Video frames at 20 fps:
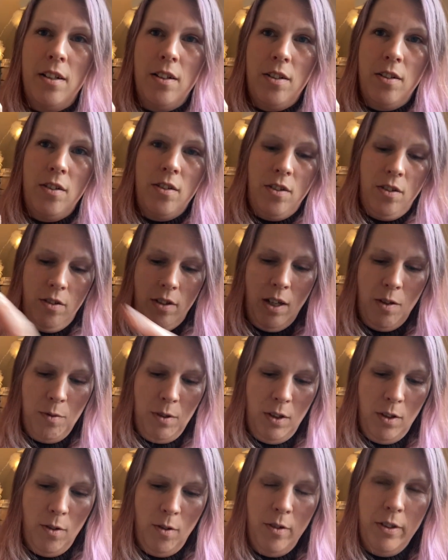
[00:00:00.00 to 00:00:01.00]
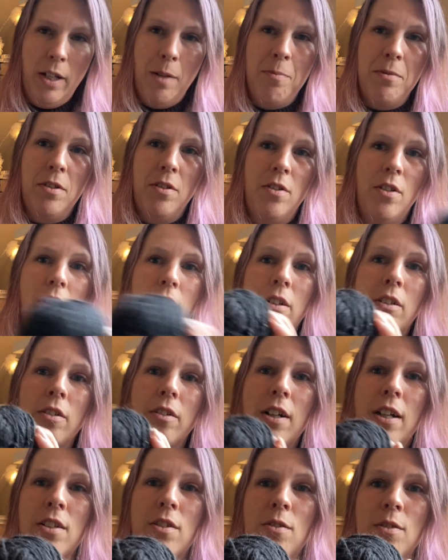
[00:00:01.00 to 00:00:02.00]
So I will hold up the darker
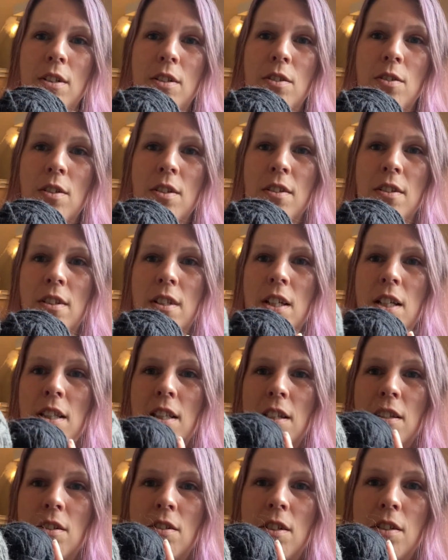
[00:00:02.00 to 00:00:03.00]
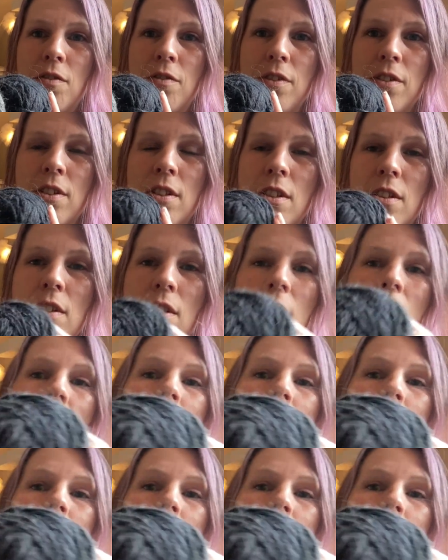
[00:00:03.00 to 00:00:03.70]
gray so that you can see that the difference is